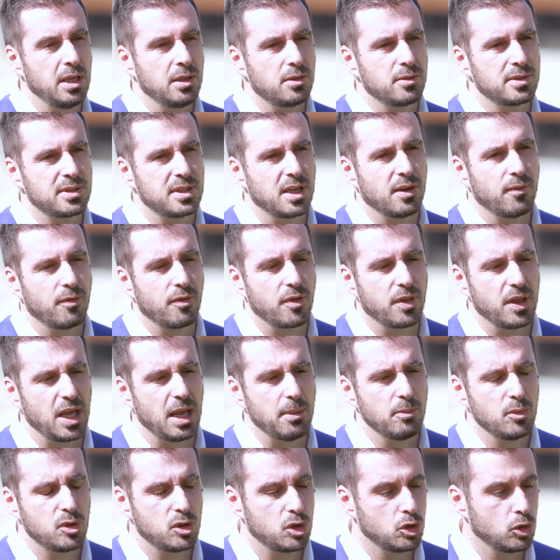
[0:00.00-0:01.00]
interesting for
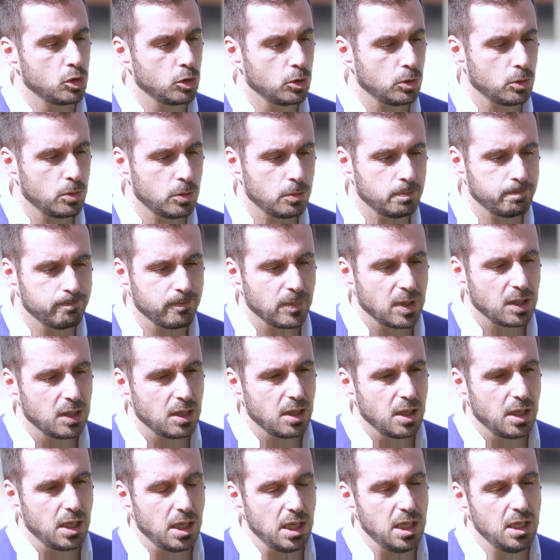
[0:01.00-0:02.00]
them to
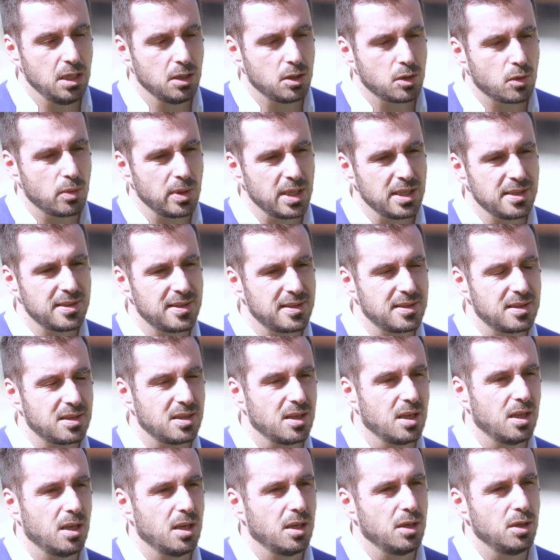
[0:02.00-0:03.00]

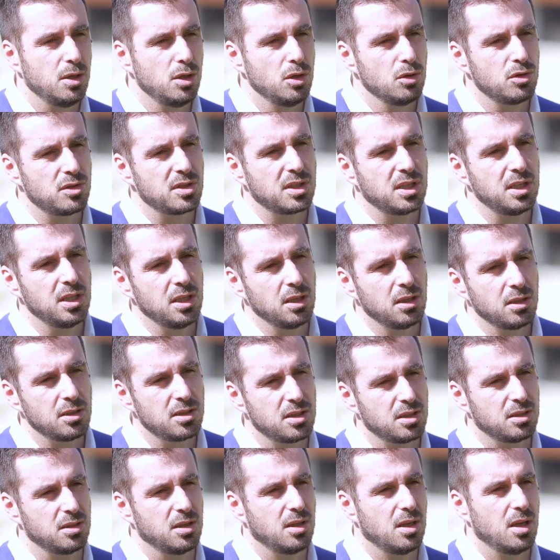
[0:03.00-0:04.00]
increase new
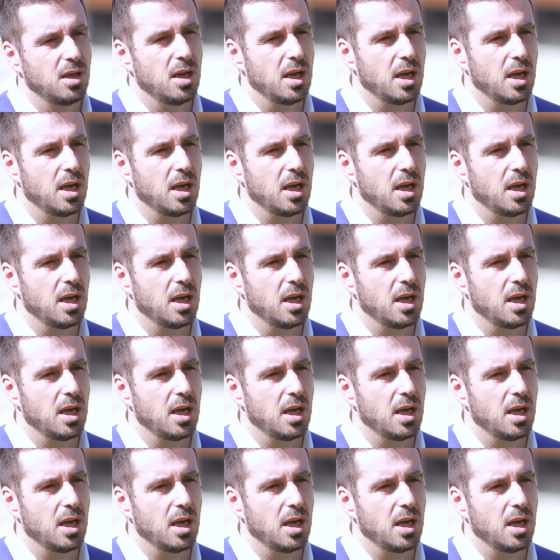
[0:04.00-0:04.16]
skills,